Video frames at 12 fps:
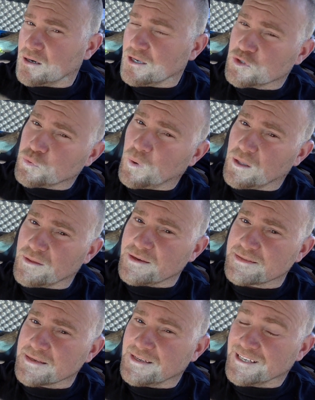as well
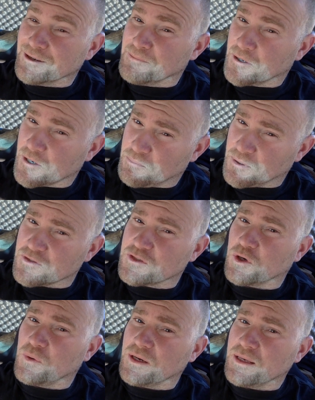as, you know, Mary
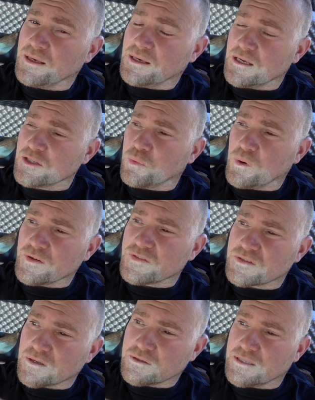Peltoa, as well as
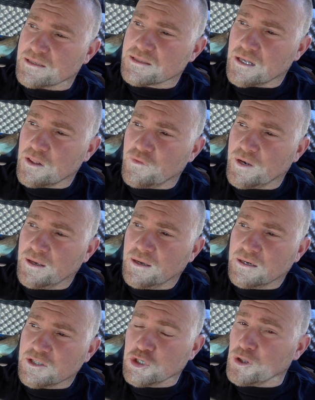Senator Dan Sullivan,
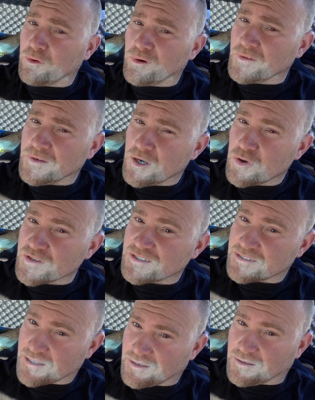do they really know the
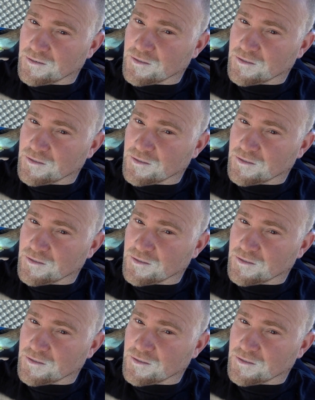state?